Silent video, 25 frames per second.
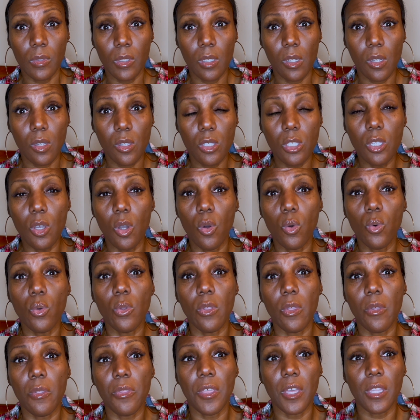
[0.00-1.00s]
So
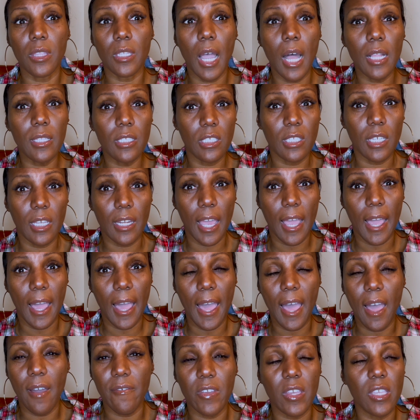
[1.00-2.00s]
the knowledge that I
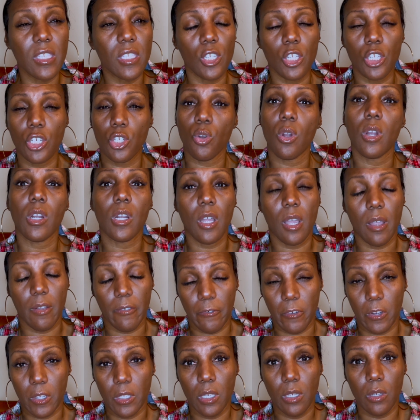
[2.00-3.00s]
have is a shortcut
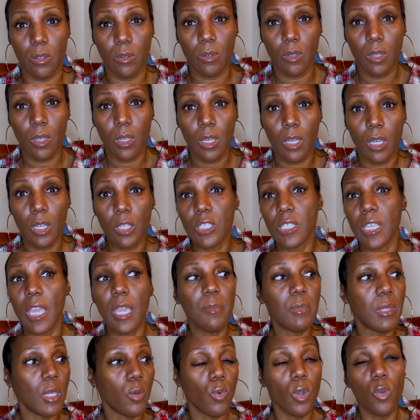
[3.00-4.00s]
for you.
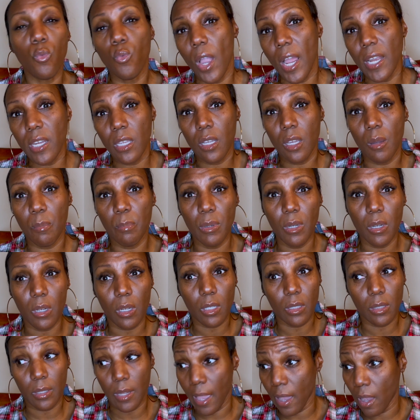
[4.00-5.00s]
Same thing with writing a book.
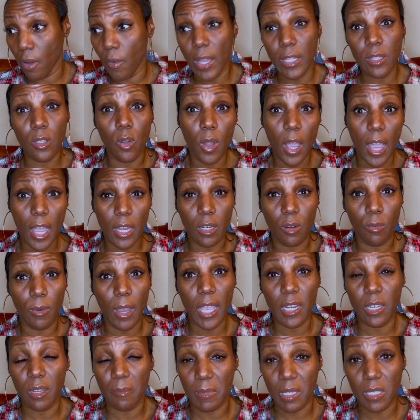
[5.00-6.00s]
Now I know how to
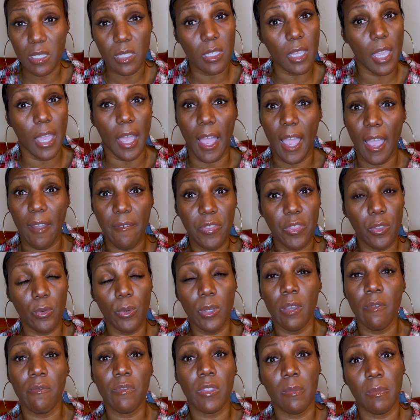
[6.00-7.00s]
write them. I have 3
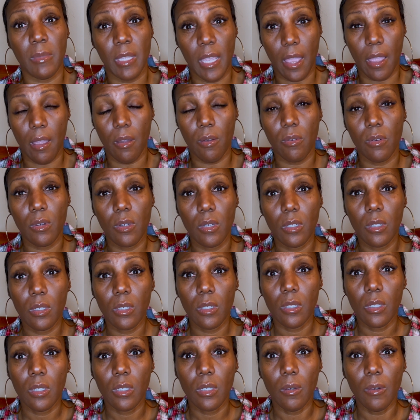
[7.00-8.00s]
of them now.
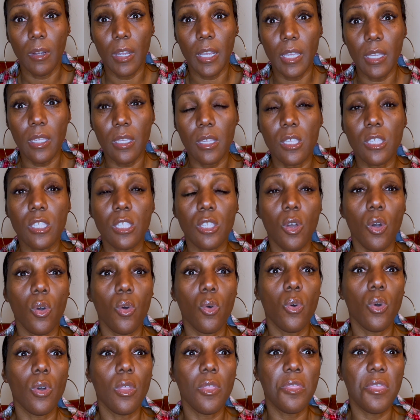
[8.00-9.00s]
Right. And
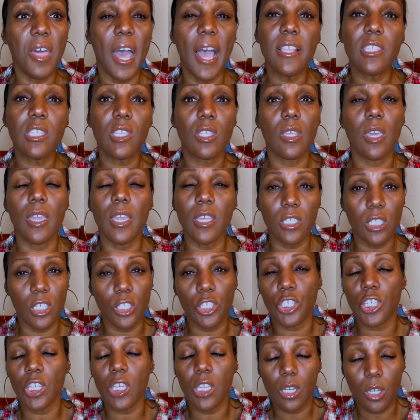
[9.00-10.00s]
so it's a
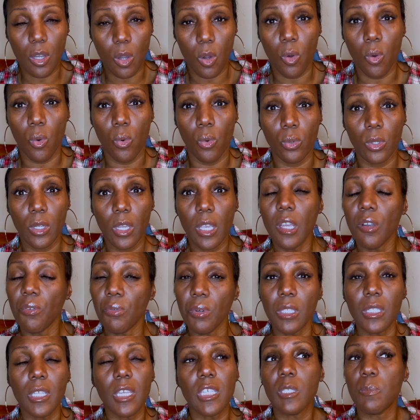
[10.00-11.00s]
cheat code. It
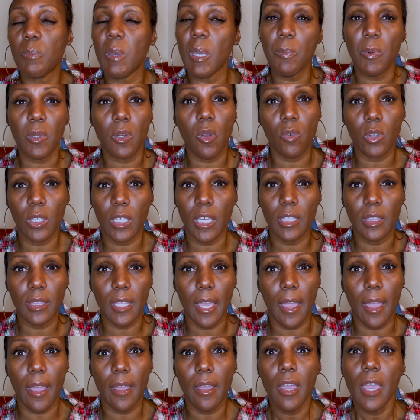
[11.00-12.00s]
really is. People don't get
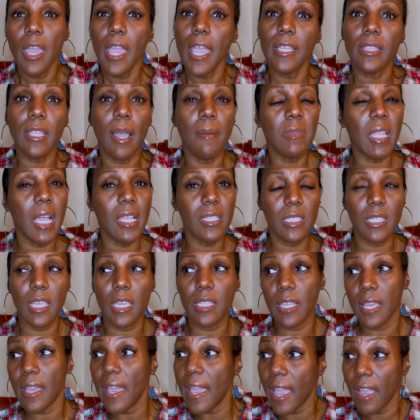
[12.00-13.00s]
that. And I'm not saying
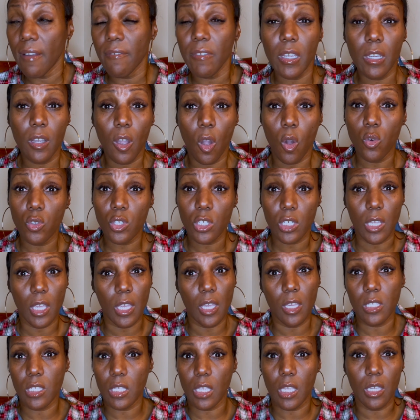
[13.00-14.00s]
that every coach
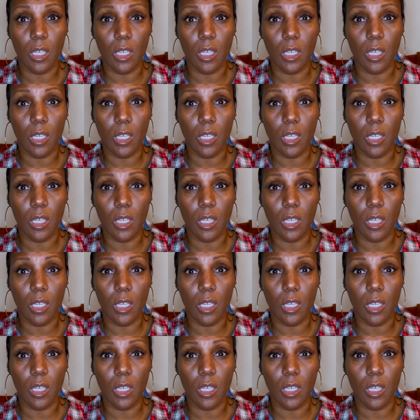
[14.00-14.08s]
is